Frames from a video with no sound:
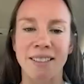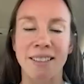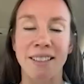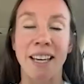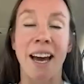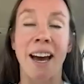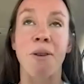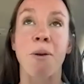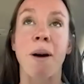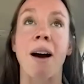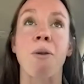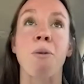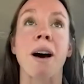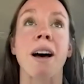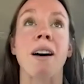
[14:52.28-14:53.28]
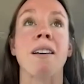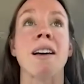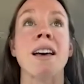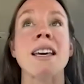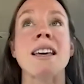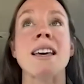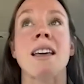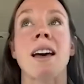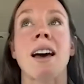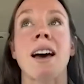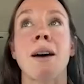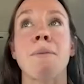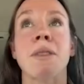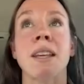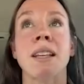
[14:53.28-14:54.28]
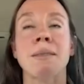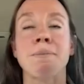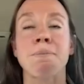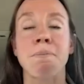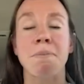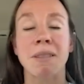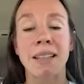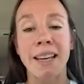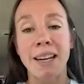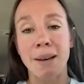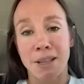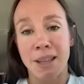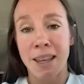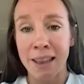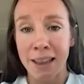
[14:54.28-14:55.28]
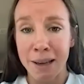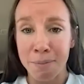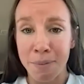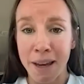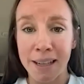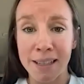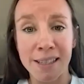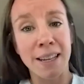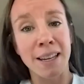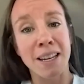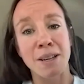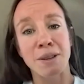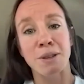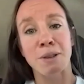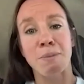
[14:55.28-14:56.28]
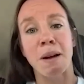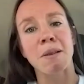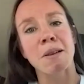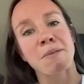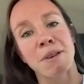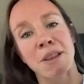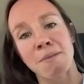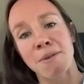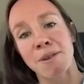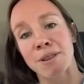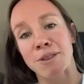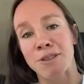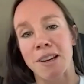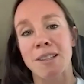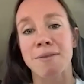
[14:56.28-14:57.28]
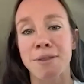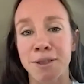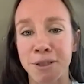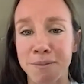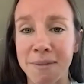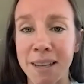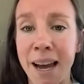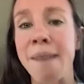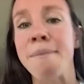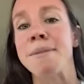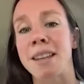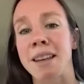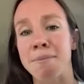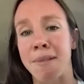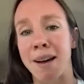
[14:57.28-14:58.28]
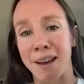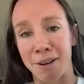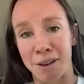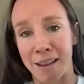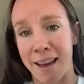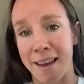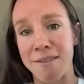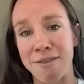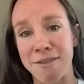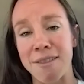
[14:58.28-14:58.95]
Yeah, wow. Well, the lead up to the Olympics is probably one of the most stressful times in my whole life.